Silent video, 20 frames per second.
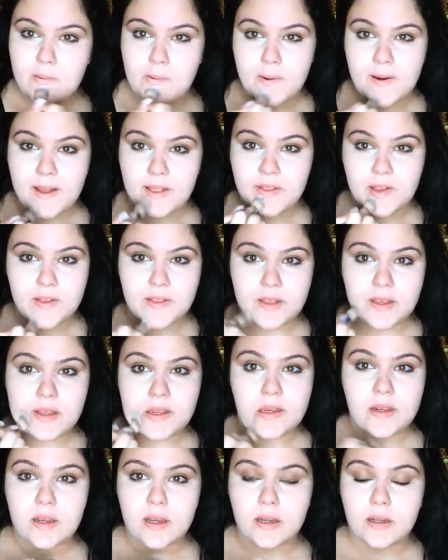rather
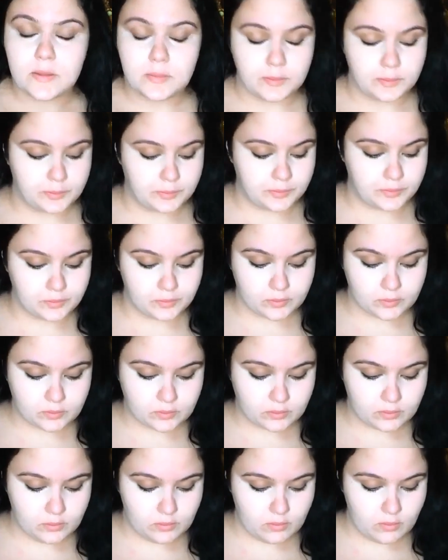than
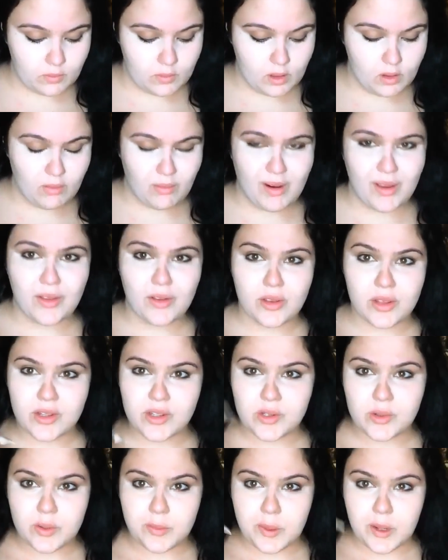
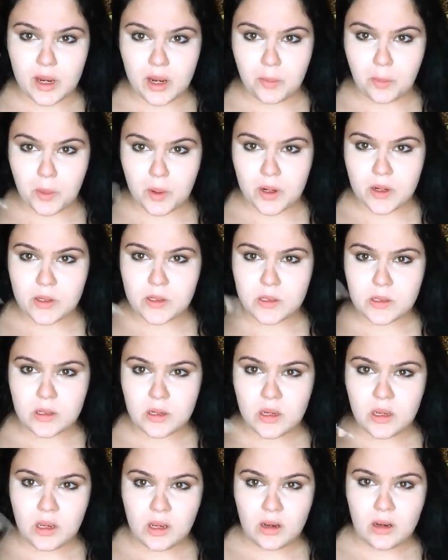sweeping upwards.
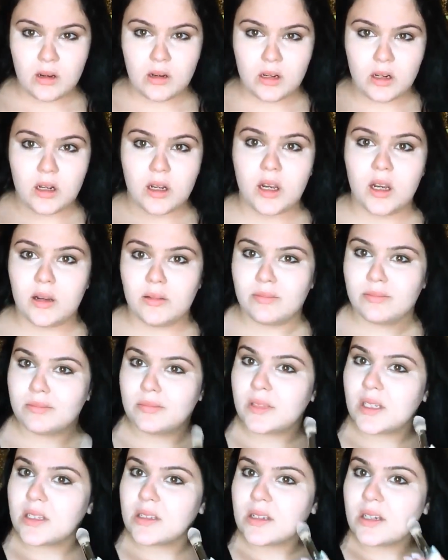
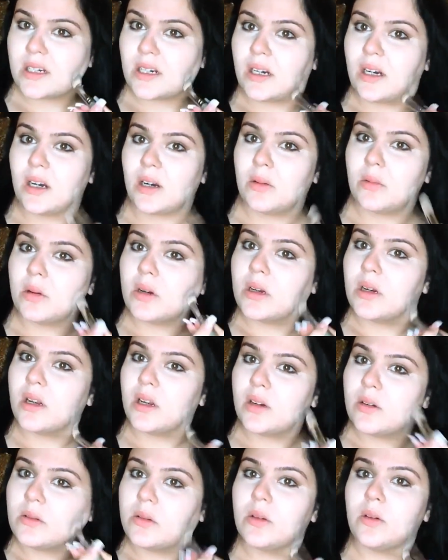That's kind of awkward.
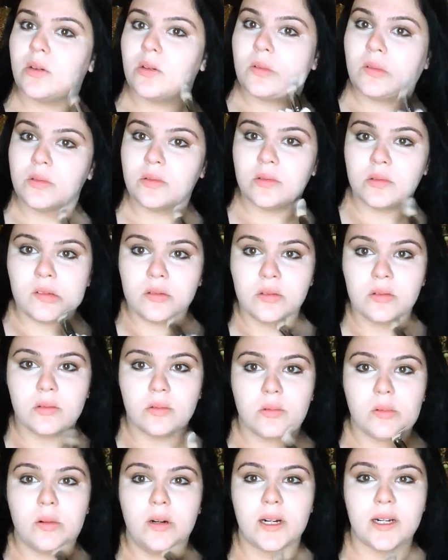I don't know
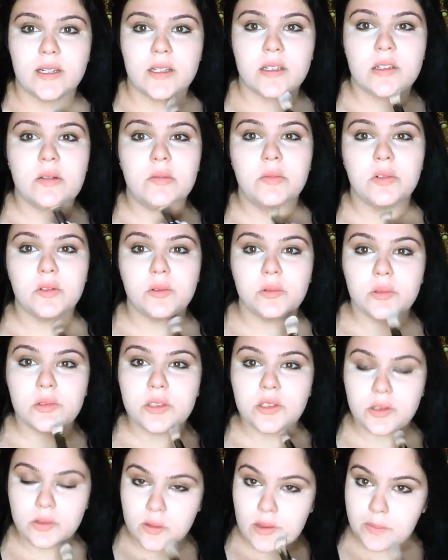why someone
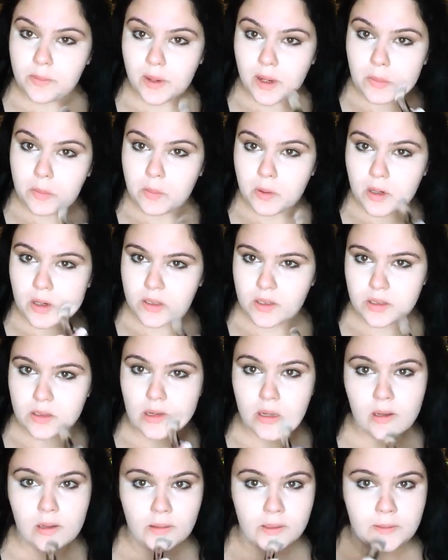would sweep
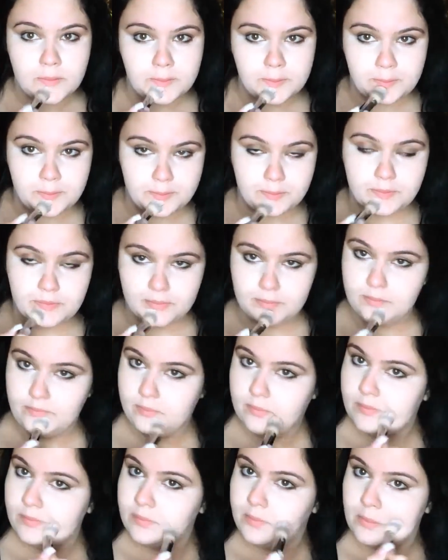upwards,
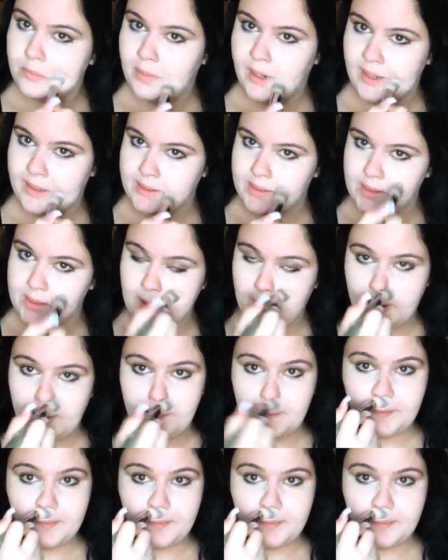but